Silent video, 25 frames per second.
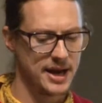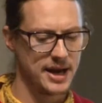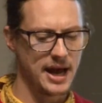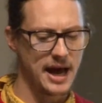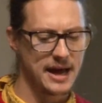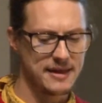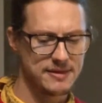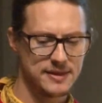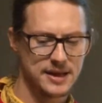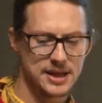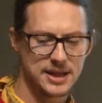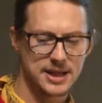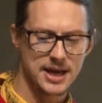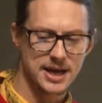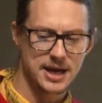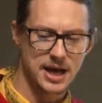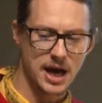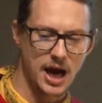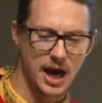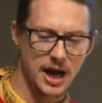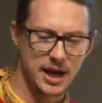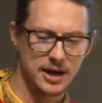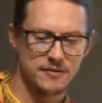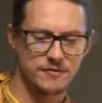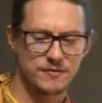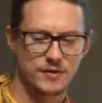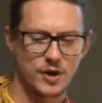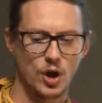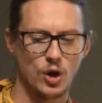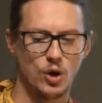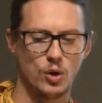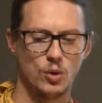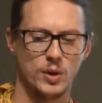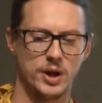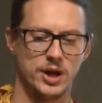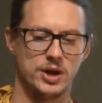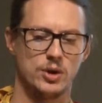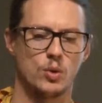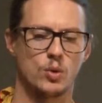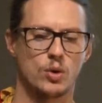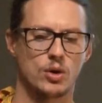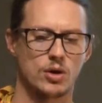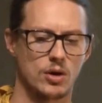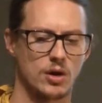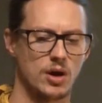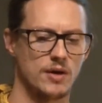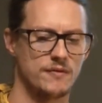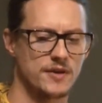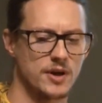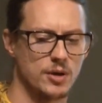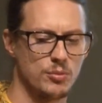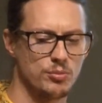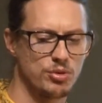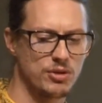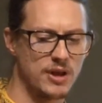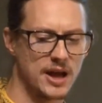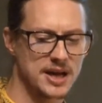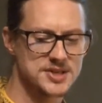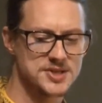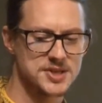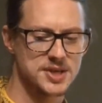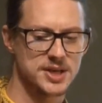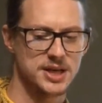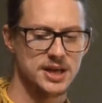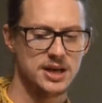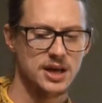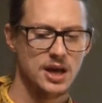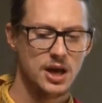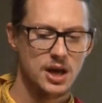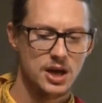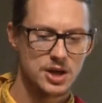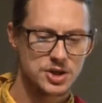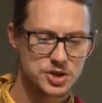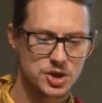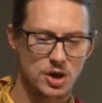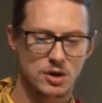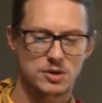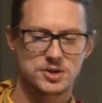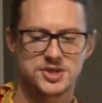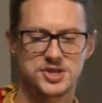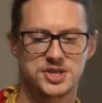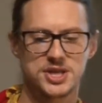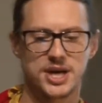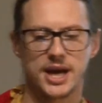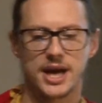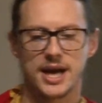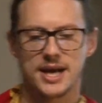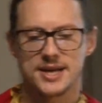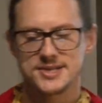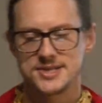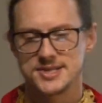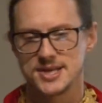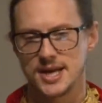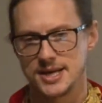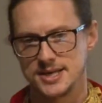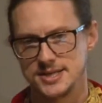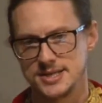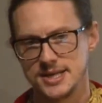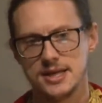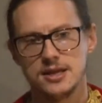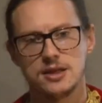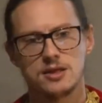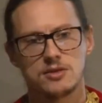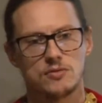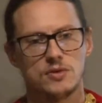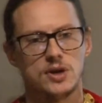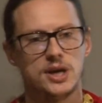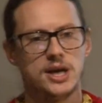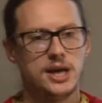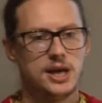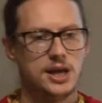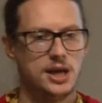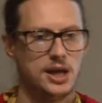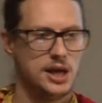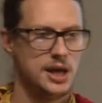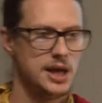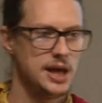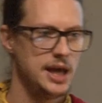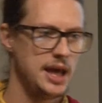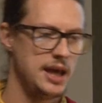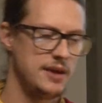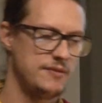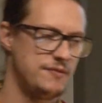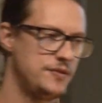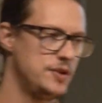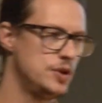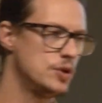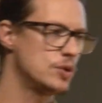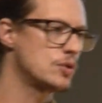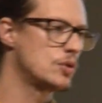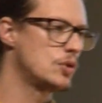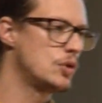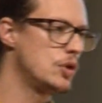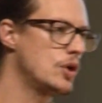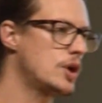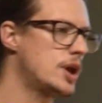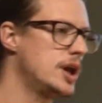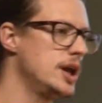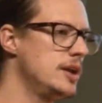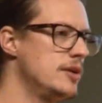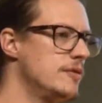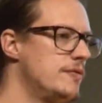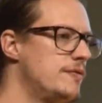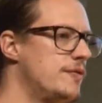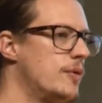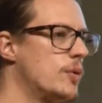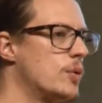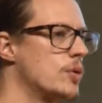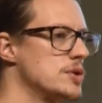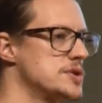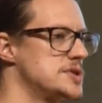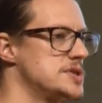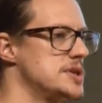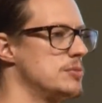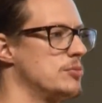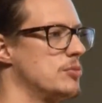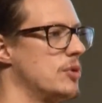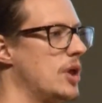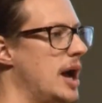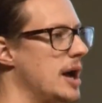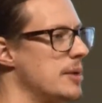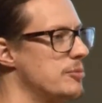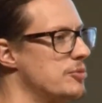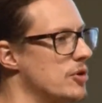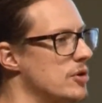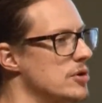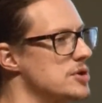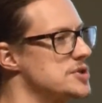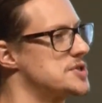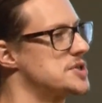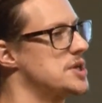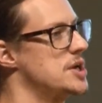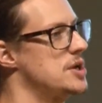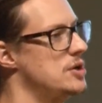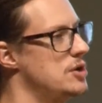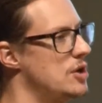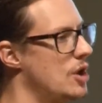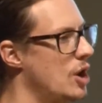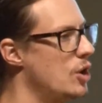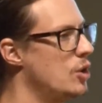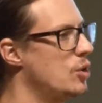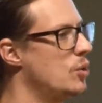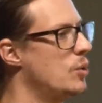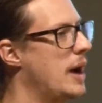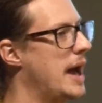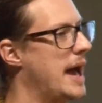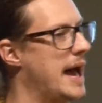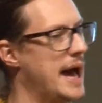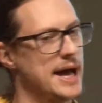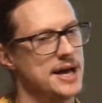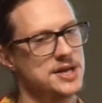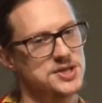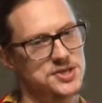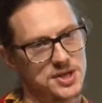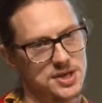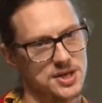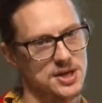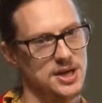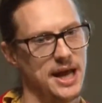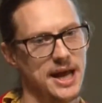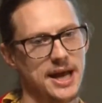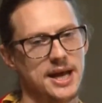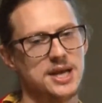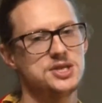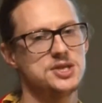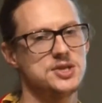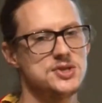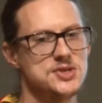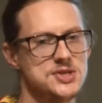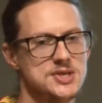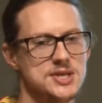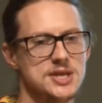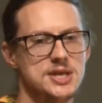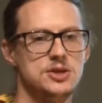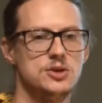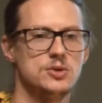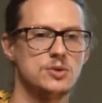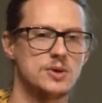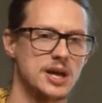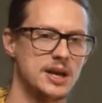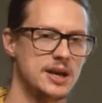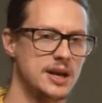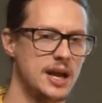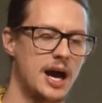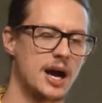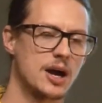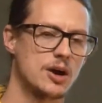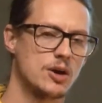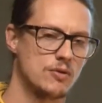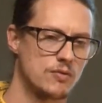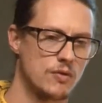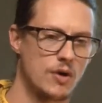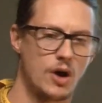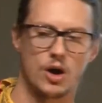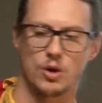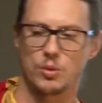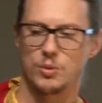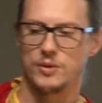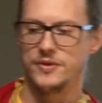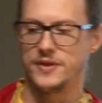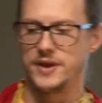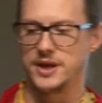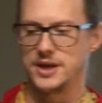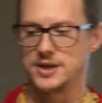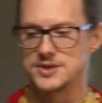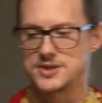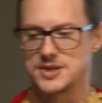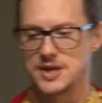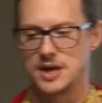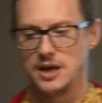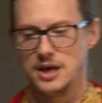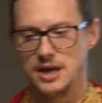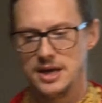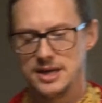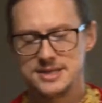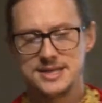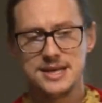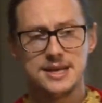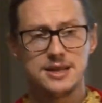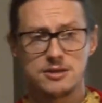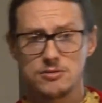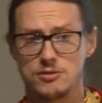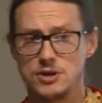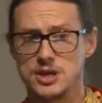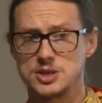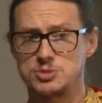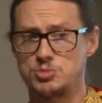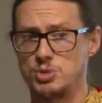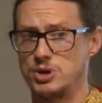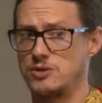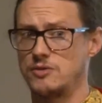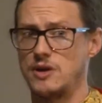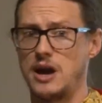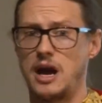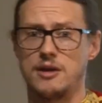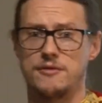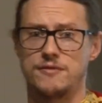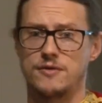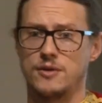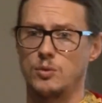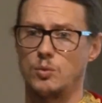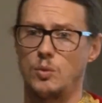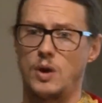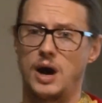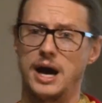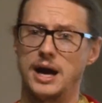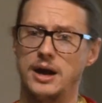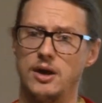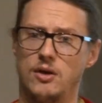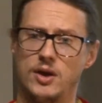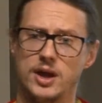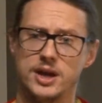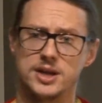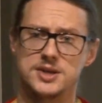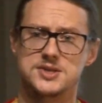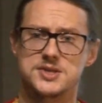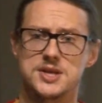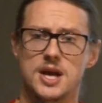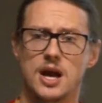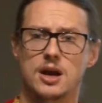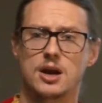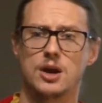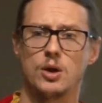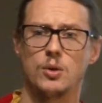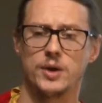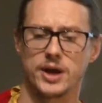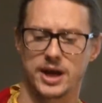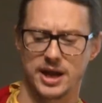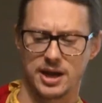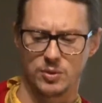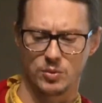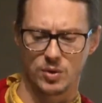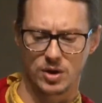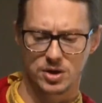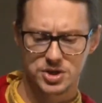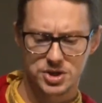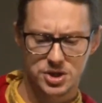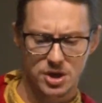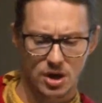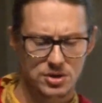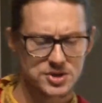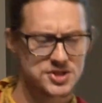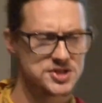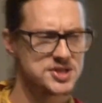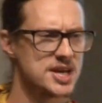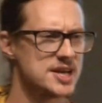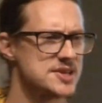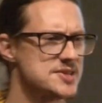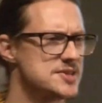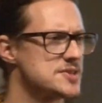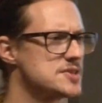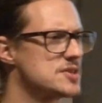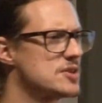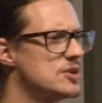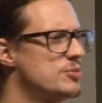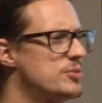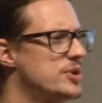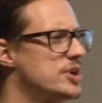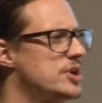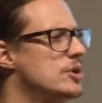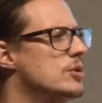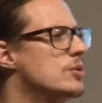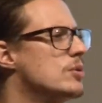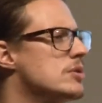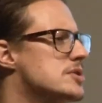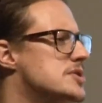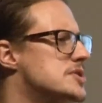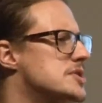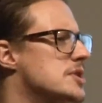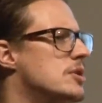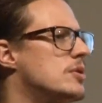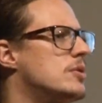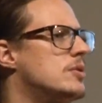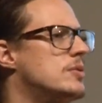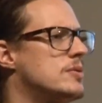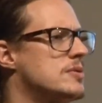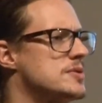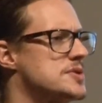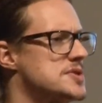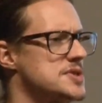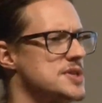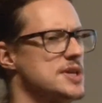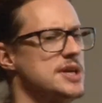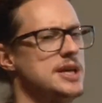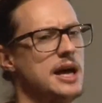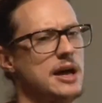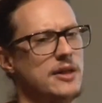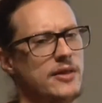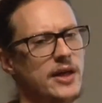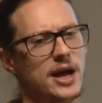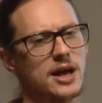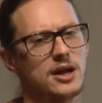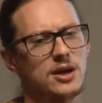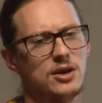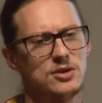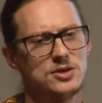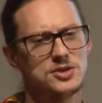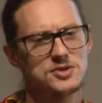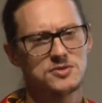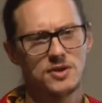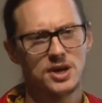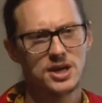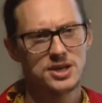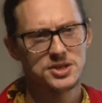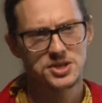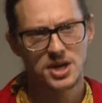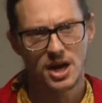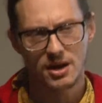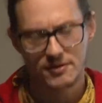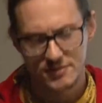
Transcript: and I think they kind of go in order of complexity. Charts.js and D3, if you're looking for some libraries to know as an agency, you cannot go wrong with these. D3 has been around for a while, and it's not going anywhere. Charts.js is a little bit newer, so we'll see how that goes, right?